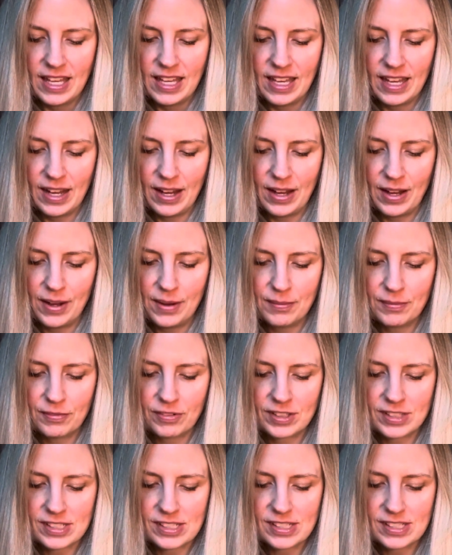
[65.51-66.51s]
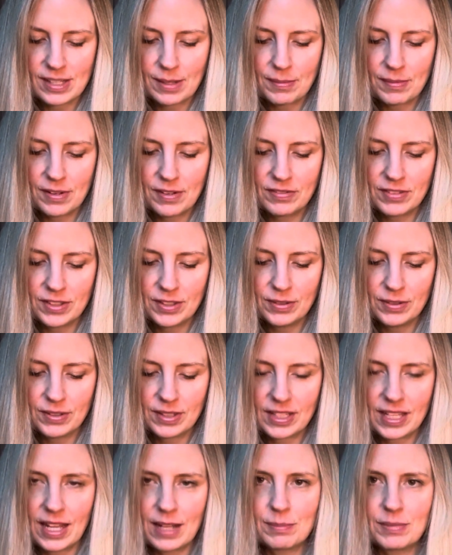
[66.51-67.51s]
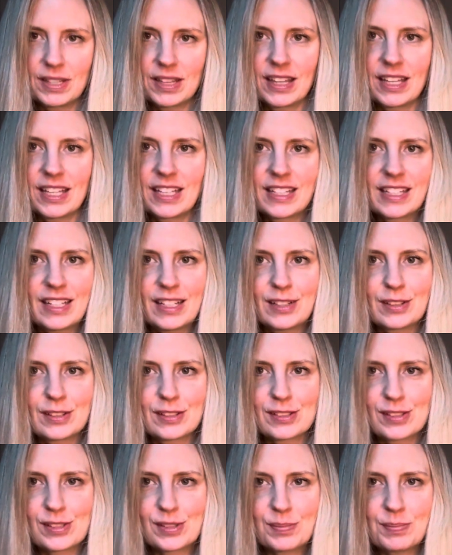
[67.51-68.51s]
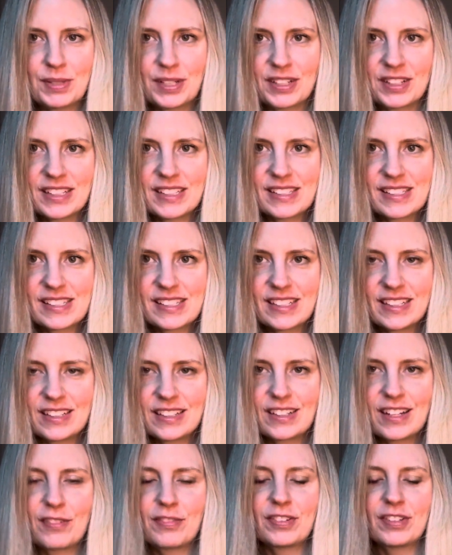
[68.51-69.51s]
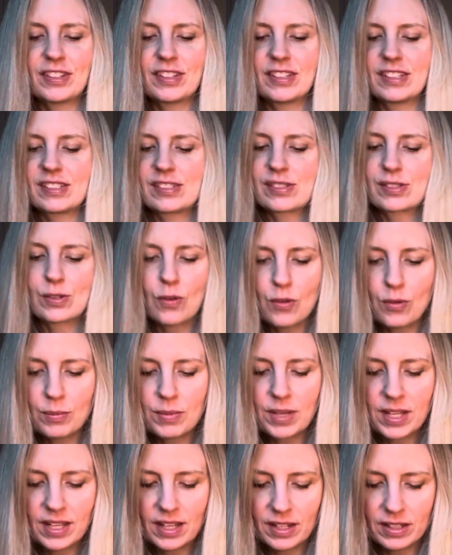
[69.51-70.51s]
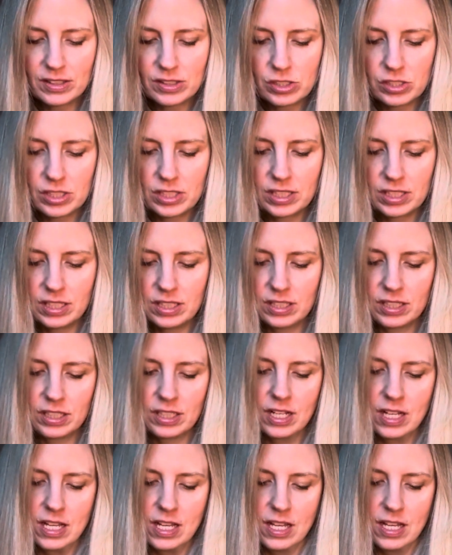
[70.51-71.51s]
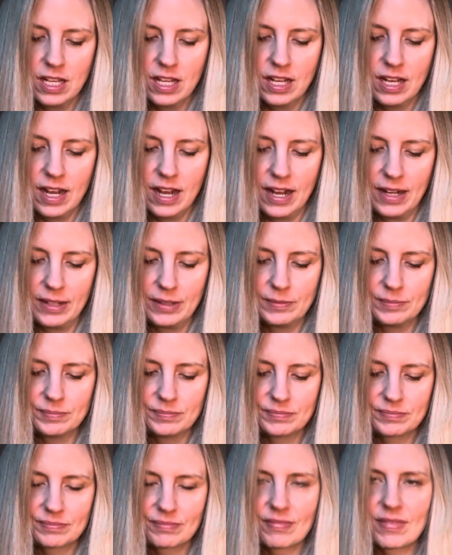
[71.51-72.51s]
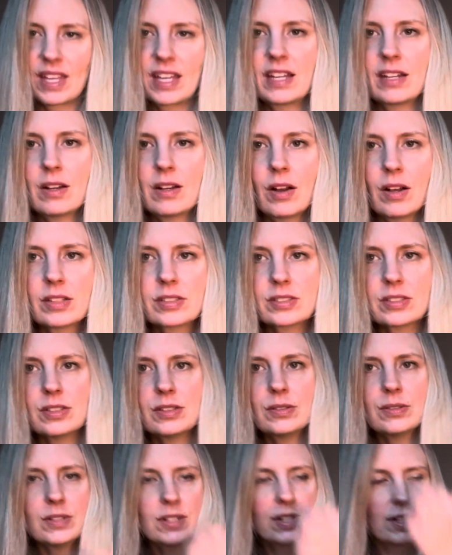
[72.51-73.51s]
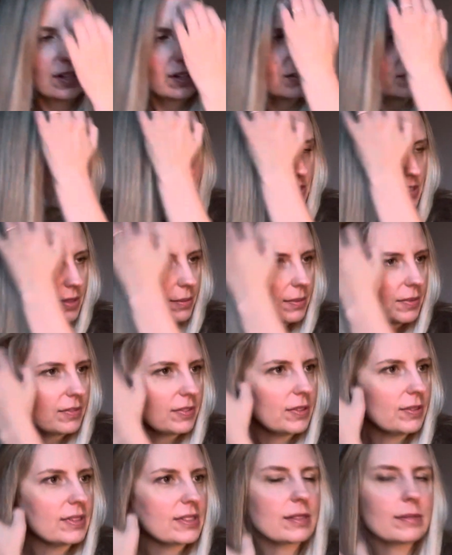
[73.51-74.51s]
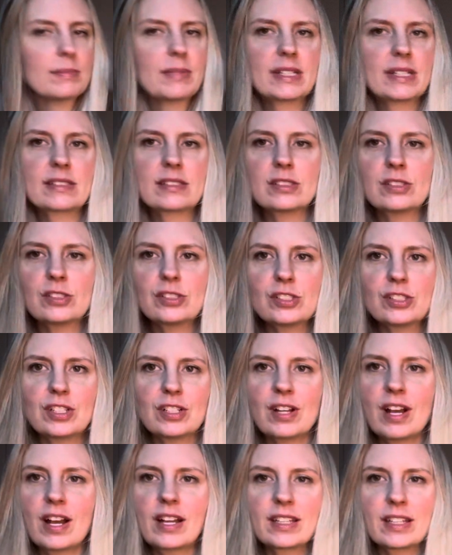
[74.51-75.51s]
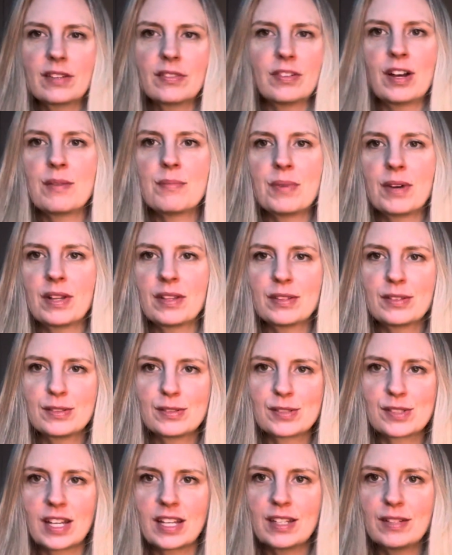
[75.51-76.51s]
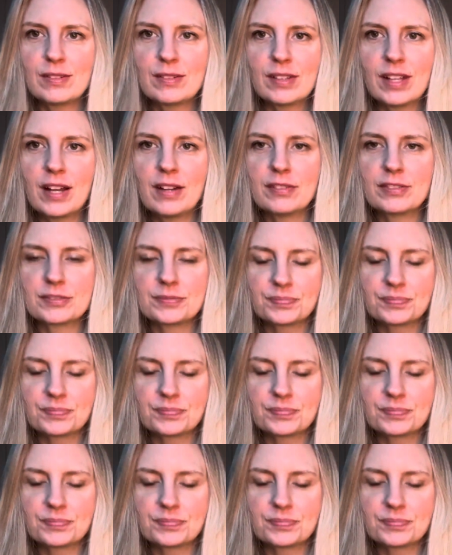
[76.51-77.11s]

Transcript: Um, for some of you, it can be like kindred spirits here. I feel the soulmate energy here. Um, and also for some of you, it's a message to not give up on those that you love.